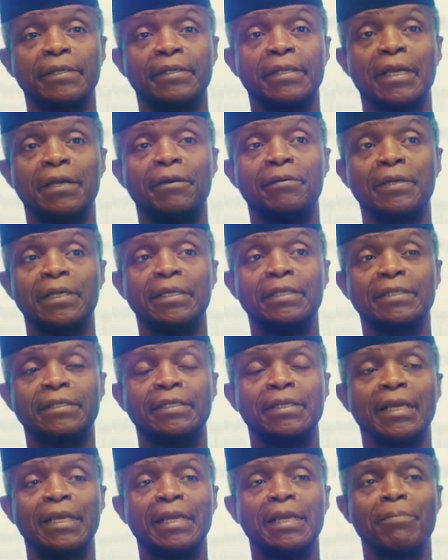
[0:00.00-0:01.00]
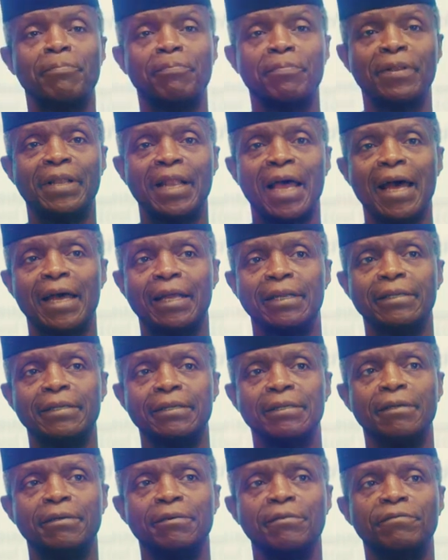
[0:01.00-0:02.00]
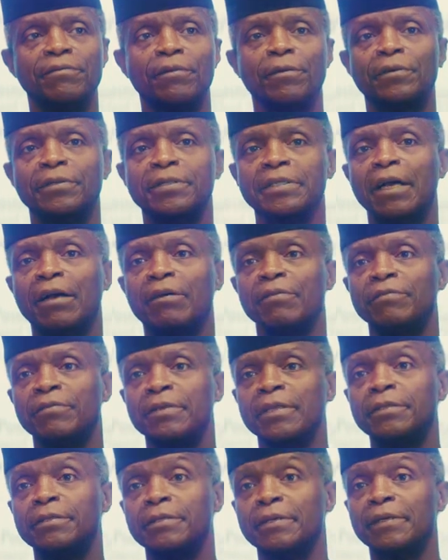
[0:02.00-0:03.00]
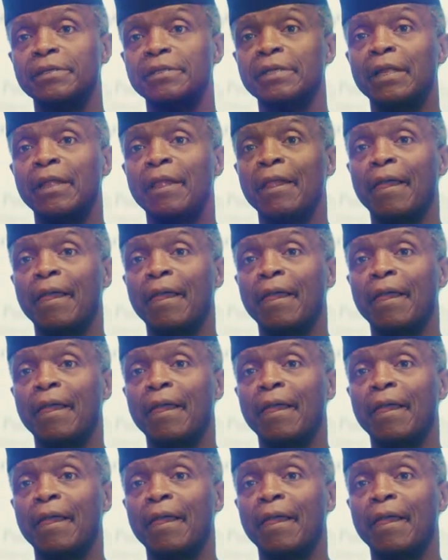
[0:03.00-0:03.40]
there is a plan for salvation,